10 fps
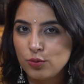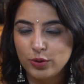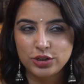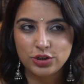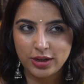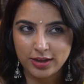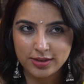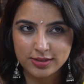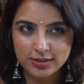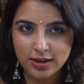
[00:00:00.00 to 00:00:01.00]
which
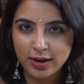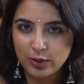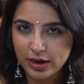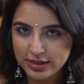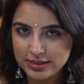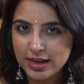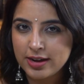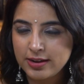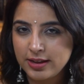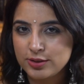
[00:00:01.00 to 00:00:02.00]
is our
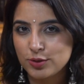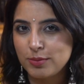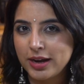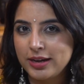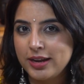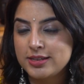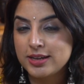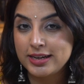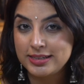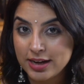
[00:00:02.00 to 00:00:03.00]
identity. So mind gets
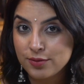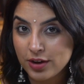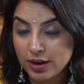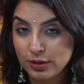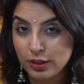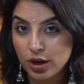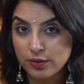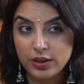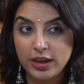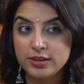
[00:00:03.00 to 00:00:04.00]
identified with a lot of
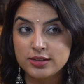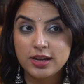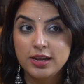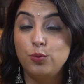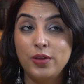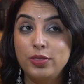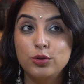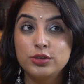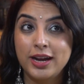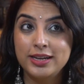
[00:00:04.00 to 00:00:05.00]
things. When
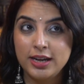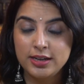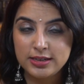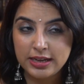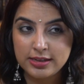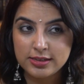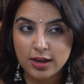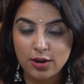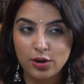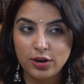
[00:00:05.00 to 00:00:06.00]
those identities
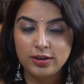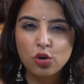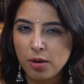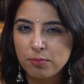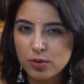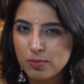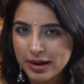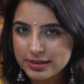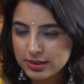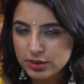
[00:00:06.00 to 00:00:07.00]
are
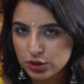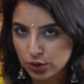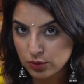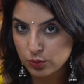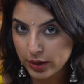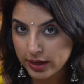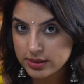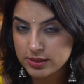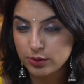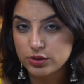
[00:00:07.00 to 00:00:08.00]
compromised in certain
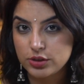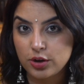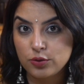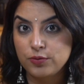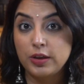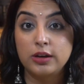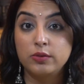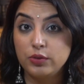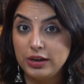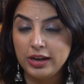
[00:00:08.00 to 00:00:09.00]
ways, you start to feel
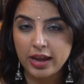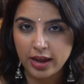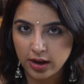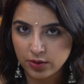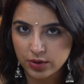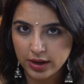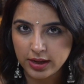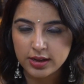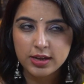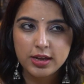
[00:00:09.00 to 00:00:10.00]
really
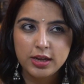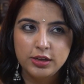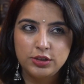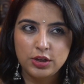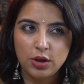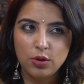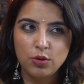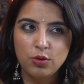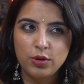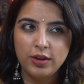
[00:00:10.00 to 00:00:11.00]
angry.
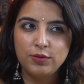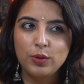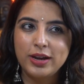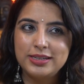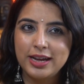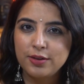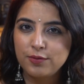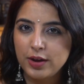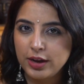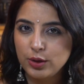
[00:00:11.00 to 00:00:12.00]
So if you
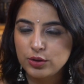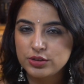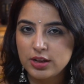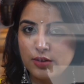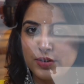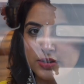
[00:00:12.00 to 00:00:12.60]
identify yourself